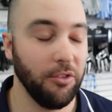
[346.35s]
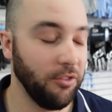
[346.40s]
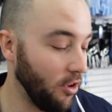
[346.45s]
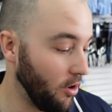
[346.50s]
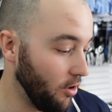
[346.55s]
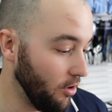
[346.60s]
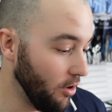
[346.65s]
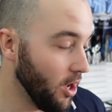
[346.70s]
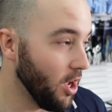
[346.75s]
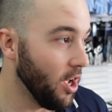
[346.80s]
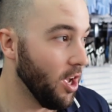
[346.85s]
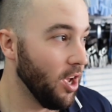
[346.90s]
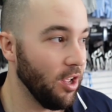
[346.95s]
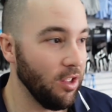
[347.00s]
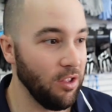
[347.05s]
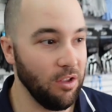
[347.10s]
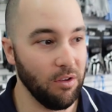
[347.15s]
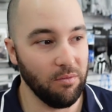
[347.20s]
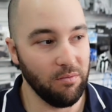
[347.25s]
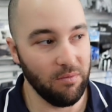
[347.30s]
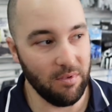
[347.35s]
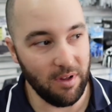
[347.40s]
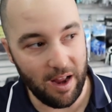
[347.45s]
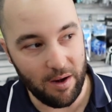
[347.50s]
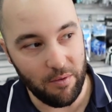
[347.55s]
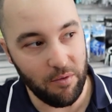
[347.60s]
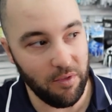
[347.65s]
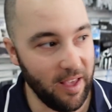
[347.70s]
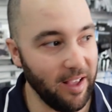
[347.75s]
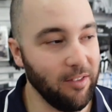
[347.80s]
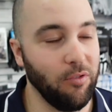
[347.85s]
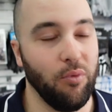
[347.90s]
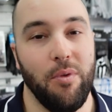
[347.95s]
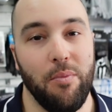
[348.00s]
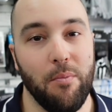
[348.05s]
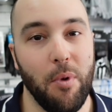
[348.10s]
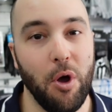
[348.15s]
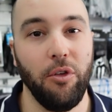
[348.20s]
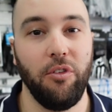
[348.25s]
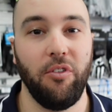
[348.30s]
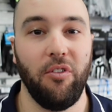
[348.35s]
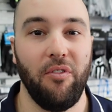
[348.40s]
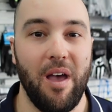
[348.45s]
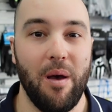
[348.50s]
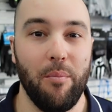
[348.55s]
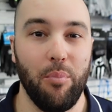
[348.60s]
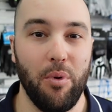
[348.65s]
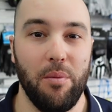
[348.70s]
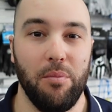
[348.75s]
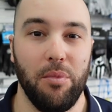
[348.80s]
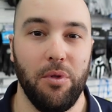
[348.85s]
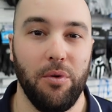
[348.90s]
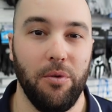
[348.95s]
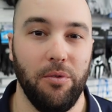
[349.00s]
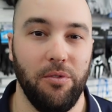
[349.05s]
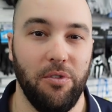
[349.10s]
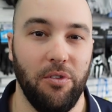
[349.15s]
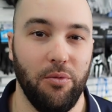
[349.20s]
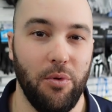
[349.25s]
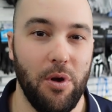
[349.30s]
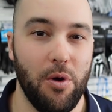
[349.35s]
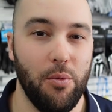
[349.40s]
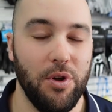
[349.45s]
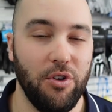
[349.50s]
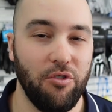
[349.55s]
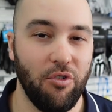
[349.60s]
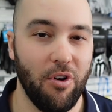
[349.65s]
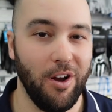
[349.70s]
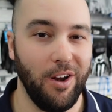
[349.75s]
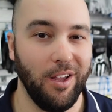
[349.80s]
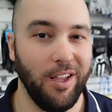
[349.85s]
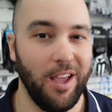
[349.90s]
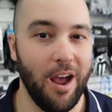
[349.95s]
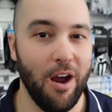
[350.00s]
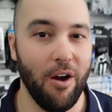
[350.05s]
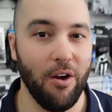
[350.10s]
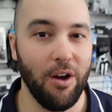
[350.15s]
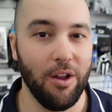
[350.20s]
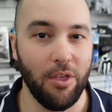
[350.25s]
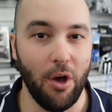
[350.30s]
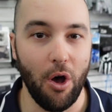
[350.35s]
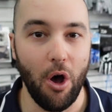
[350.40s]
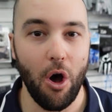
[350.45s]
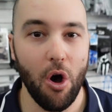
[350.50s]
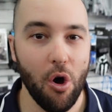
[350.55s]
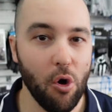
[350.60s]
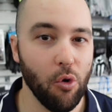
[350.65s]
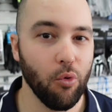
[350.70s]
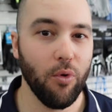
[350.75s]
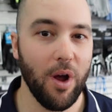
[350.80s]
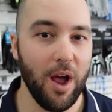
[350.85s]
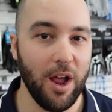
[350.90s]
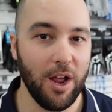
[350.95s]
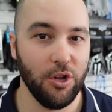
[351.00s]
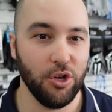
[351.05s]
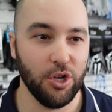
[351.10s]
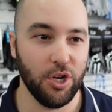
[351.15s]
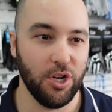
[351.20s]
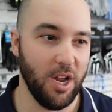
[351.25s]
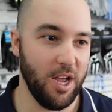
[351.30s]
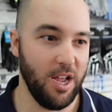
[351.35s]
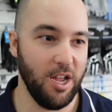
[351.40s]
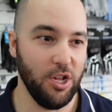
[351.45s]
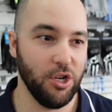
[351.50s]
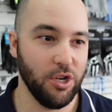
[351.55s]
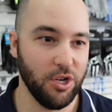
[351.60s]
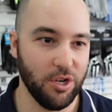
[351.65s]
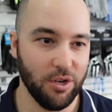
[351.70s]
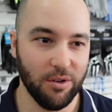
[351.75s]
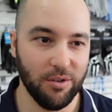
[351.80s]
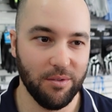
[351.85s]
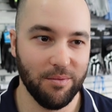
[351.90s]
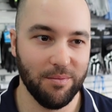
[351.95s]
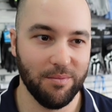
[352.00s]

So and that's with most of our brim lures as well. We try to carry the whole range in each